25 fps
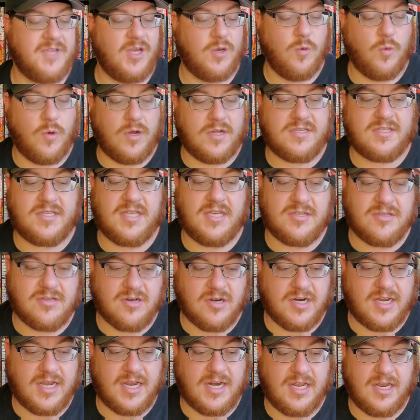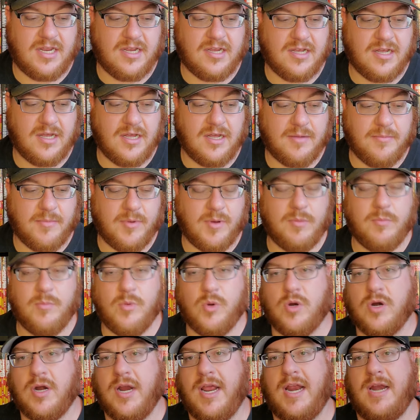Once they start getting
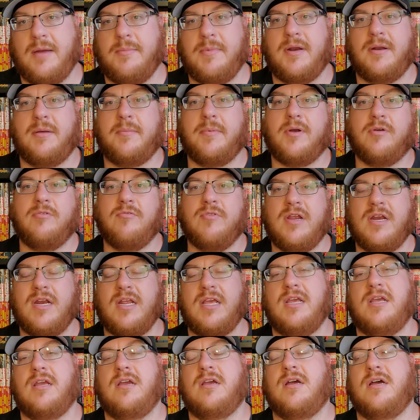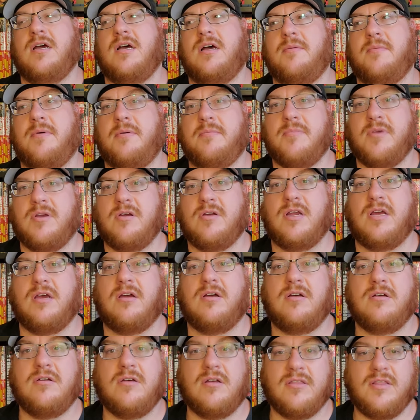more animate about reading,
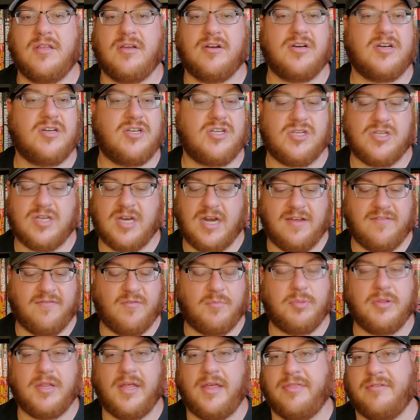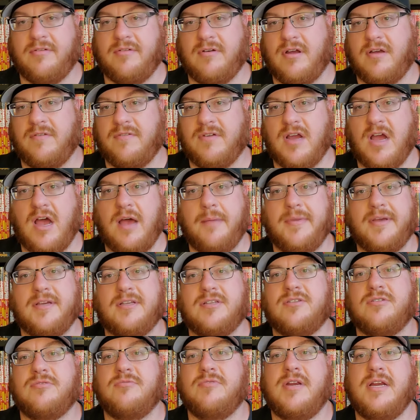they're just going to have a plethora of
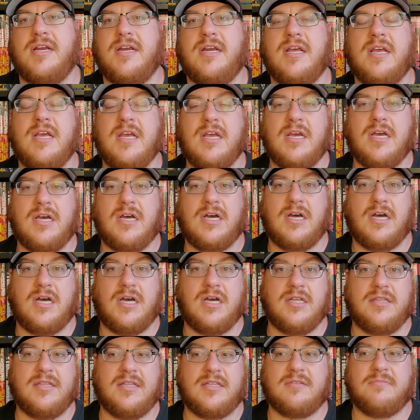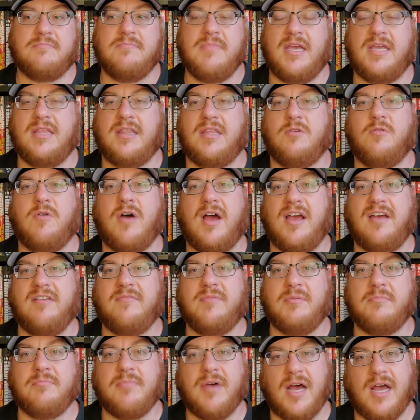comics to read, and that's mainly why I've
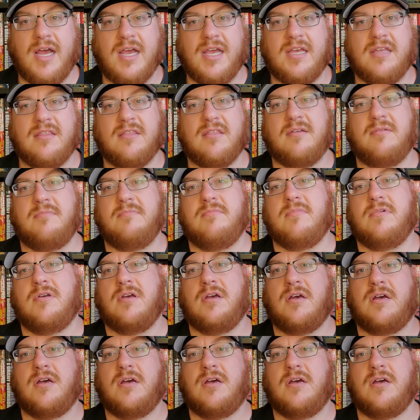been buying them